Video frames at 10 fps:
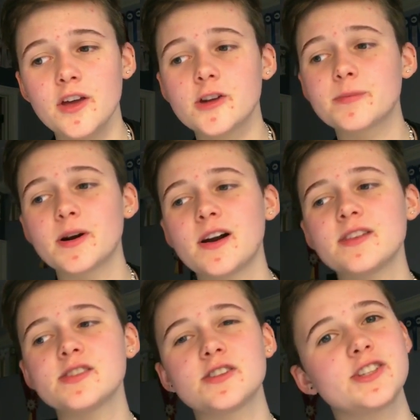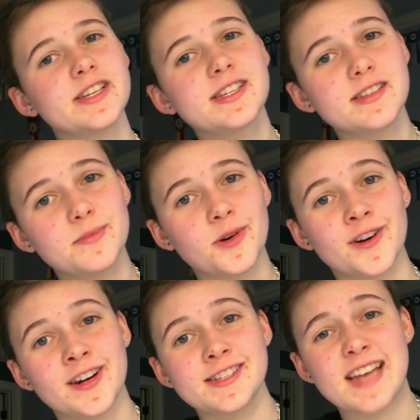Your pronouns are just as
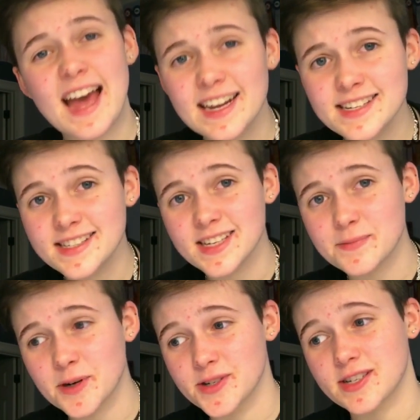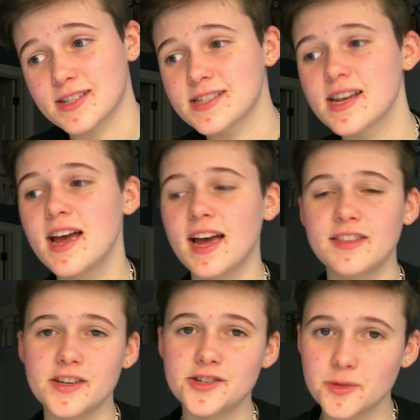important as any cis person's,
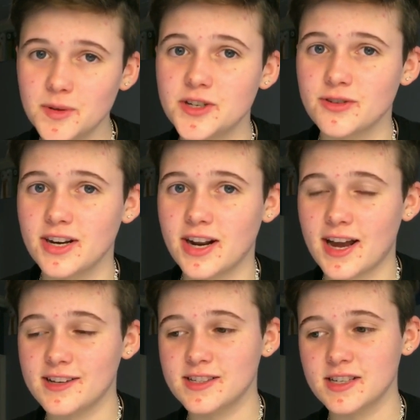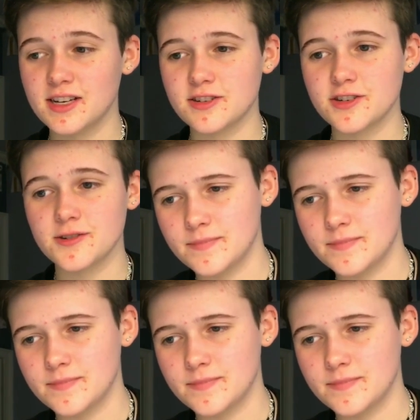and they should be treated as such.